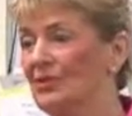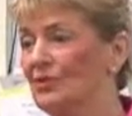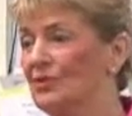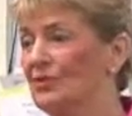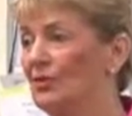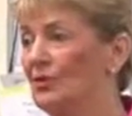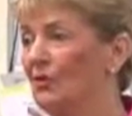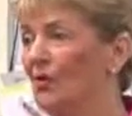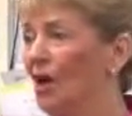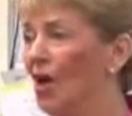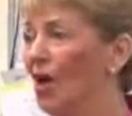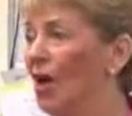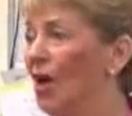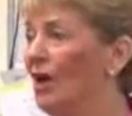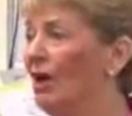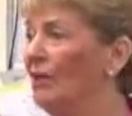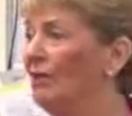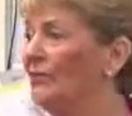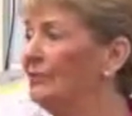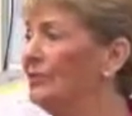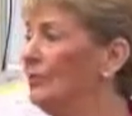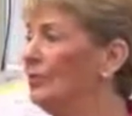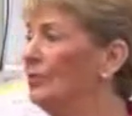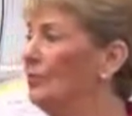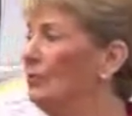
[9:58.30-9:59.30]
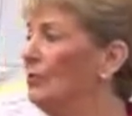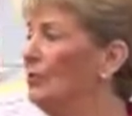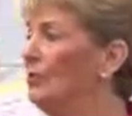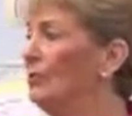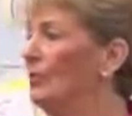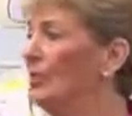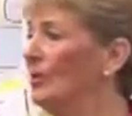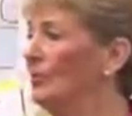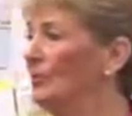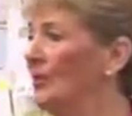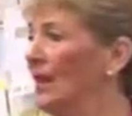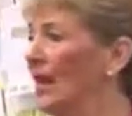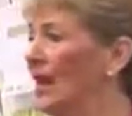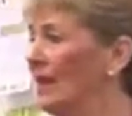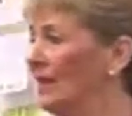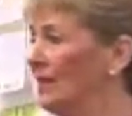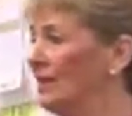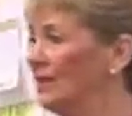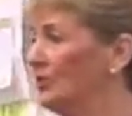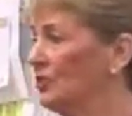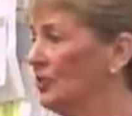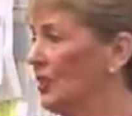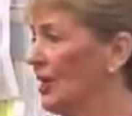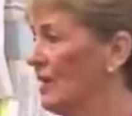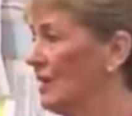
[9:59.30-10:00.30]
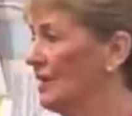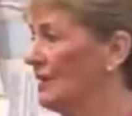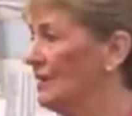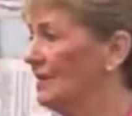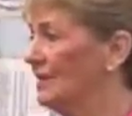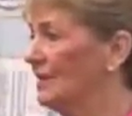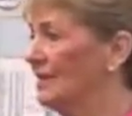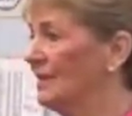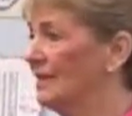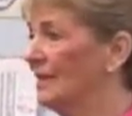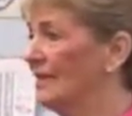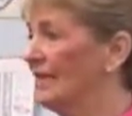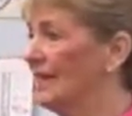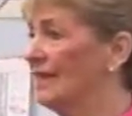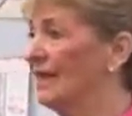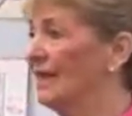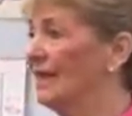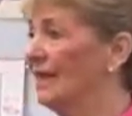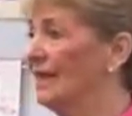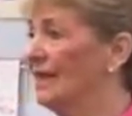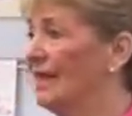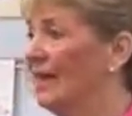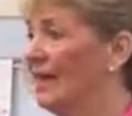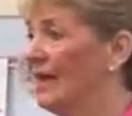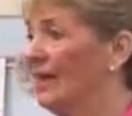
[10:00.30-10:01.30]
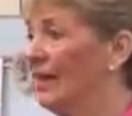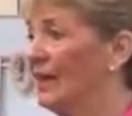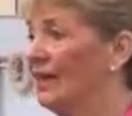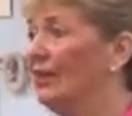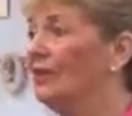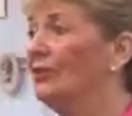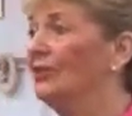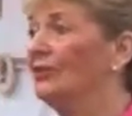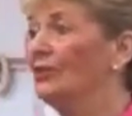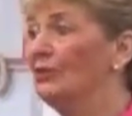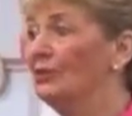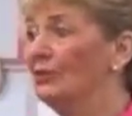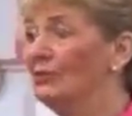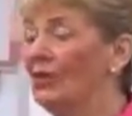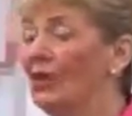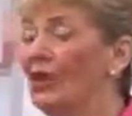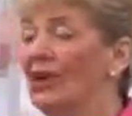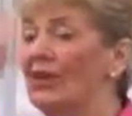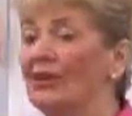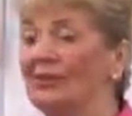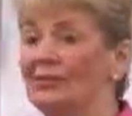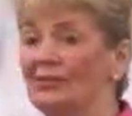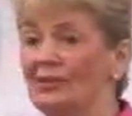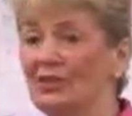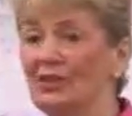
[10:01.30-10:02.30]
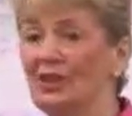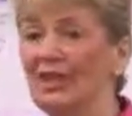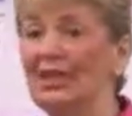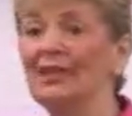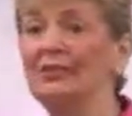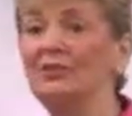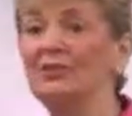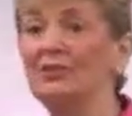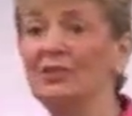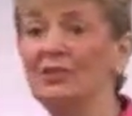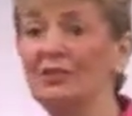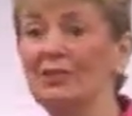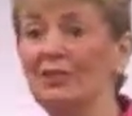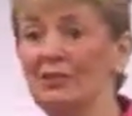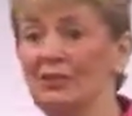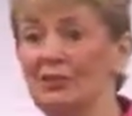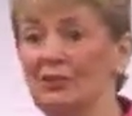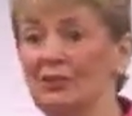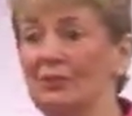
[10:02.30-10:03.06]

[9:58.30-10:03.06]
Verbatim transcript: So all of you who apologize today, you are changing